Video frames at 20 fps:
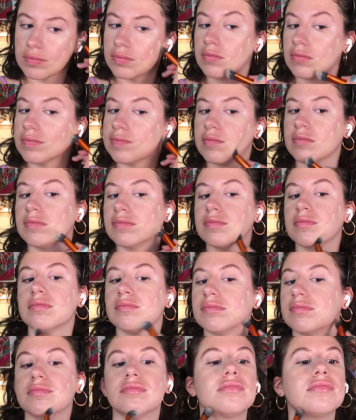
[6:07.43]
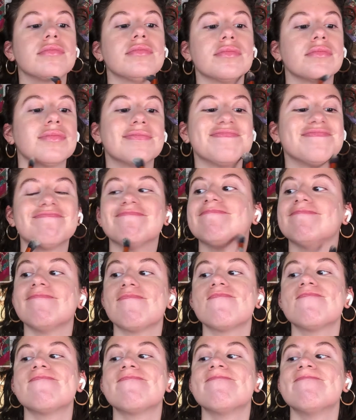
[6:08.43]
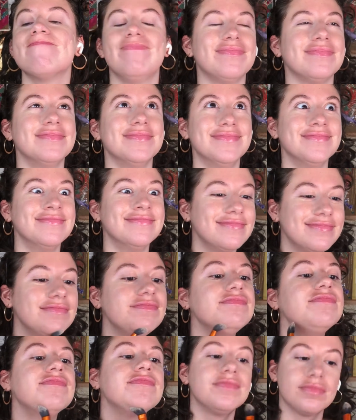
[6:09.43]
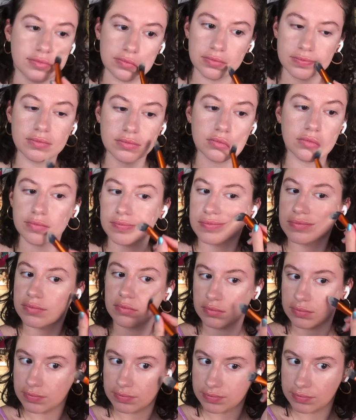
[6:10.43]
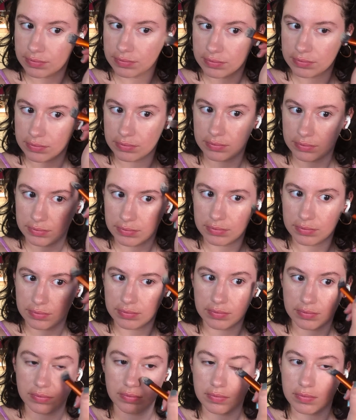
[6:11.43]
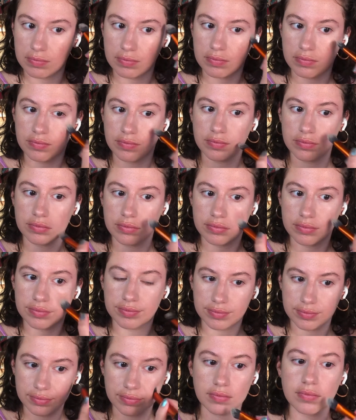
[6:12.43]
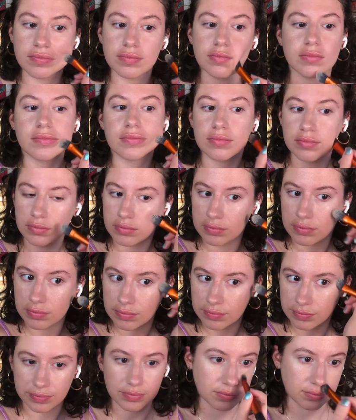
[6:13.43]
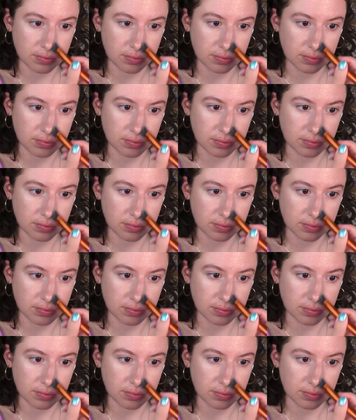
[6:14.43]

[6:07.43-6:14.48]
think that it looks like I have no makeup on, but I don't feel that it's like, oh, cake, or ew, makeup.